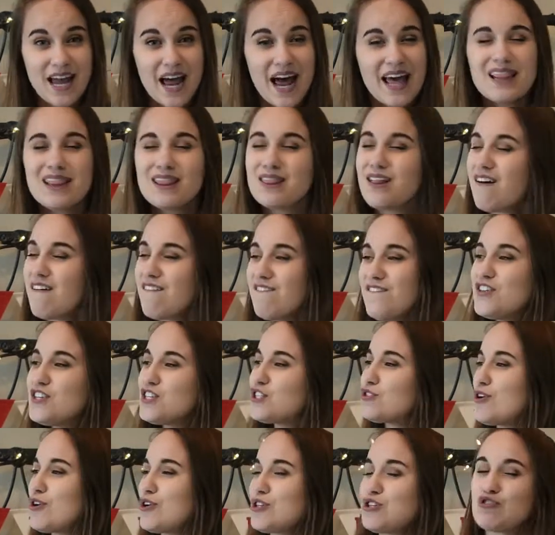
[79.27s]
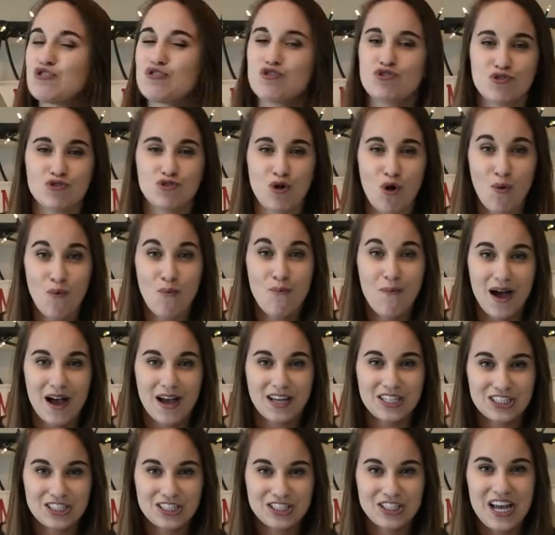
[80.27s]
I love this dress so
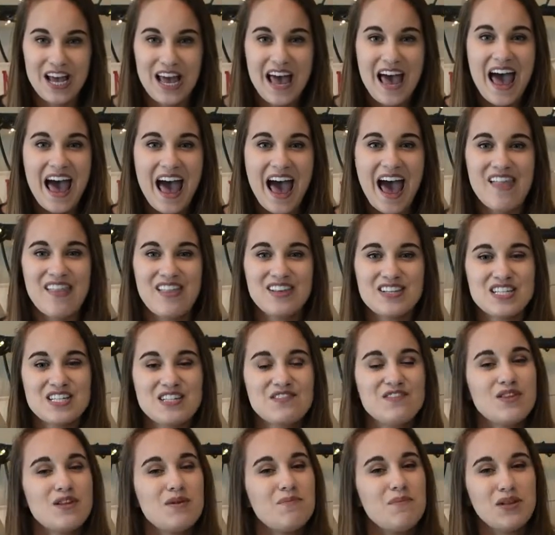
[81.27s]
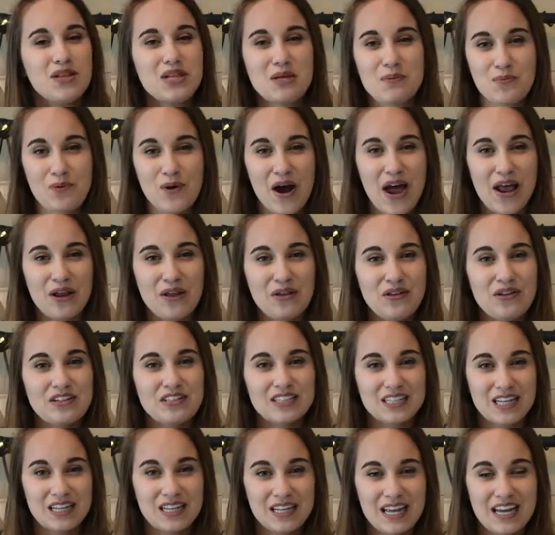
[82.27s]
much, and this is from the
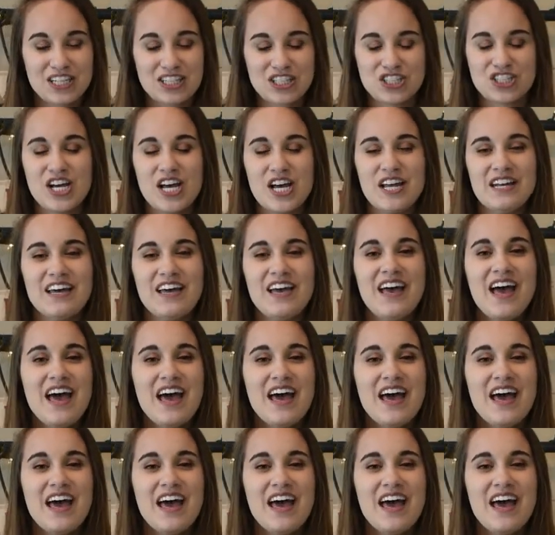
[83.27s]
MillyBridal collection.